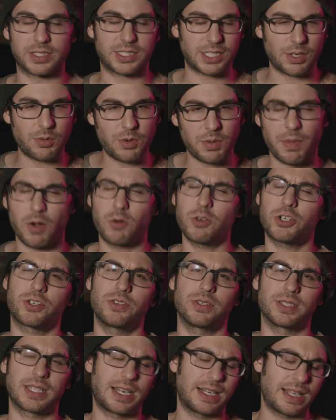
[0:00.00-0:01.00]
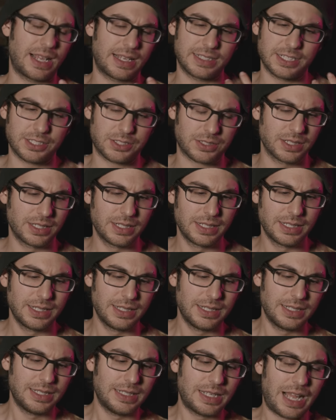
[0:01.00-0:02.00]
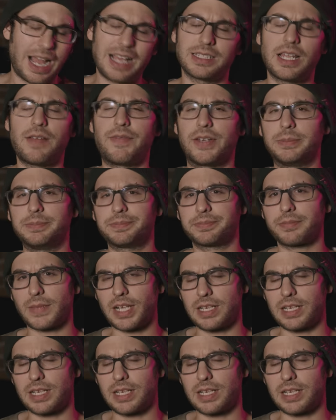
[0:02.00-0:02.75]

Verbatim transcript: It's so emotional that I, I just, I love it.